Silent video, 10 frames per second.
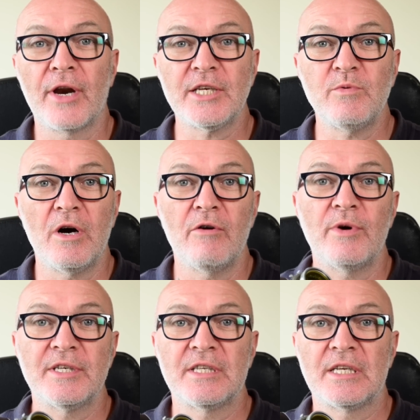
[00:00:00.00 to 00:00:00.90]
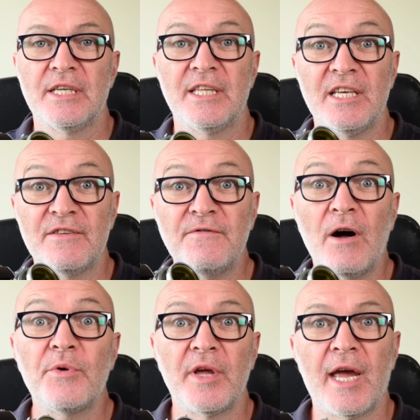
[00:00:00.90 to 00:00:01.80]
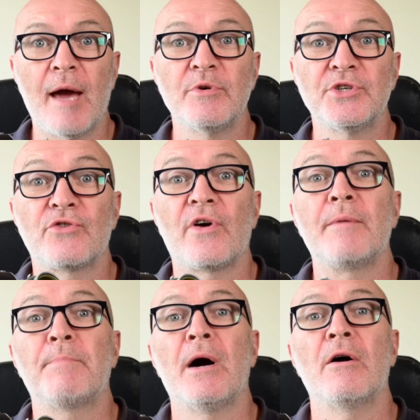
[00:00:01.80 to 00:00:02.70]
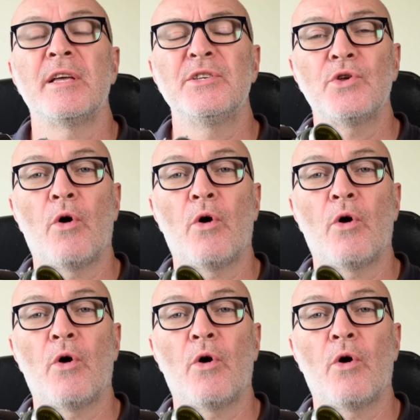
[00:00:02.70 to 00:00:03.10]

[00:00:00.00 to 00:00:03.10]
That's why I always think that these folding cameras are great bargains.